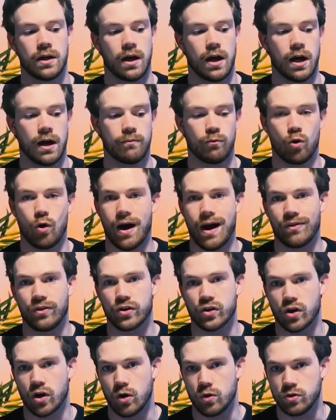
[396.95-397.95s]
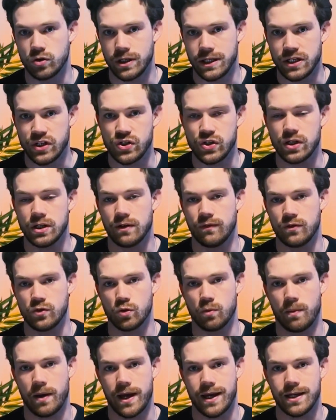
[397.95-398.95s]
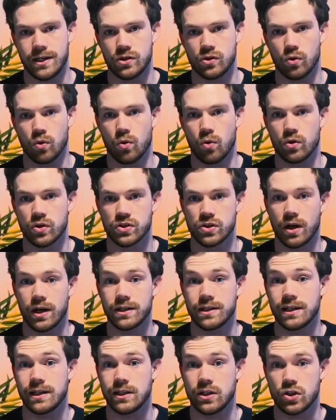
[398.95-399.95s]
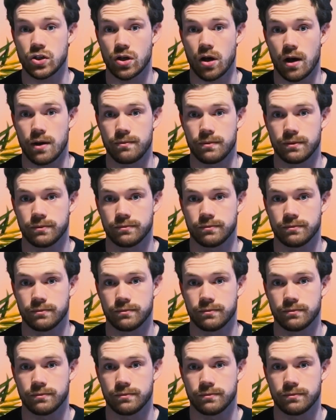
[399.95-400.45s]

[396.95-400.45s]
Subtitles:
or add the code to each individual page or site each time.